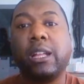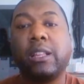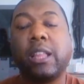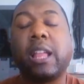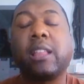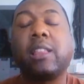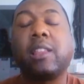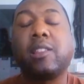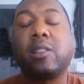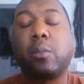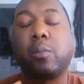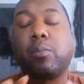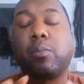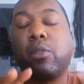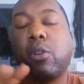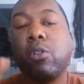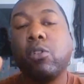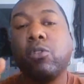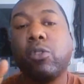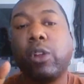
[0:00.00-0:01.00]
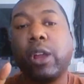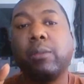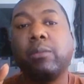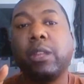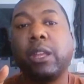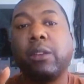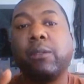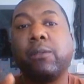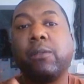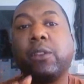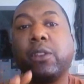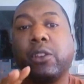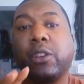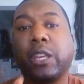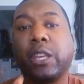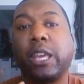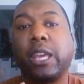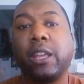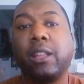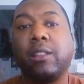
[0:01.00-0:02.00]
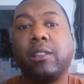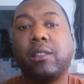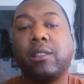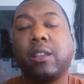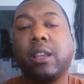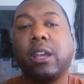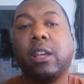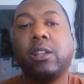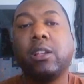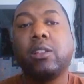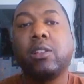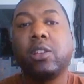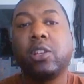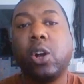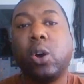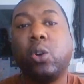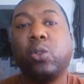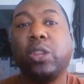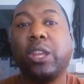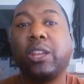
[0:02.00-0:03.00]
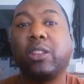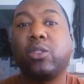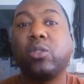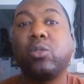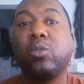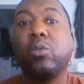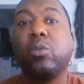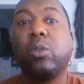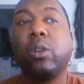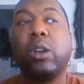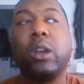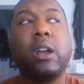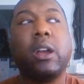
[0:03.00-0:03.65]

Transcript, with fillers: that there's a program there for your kids to go there to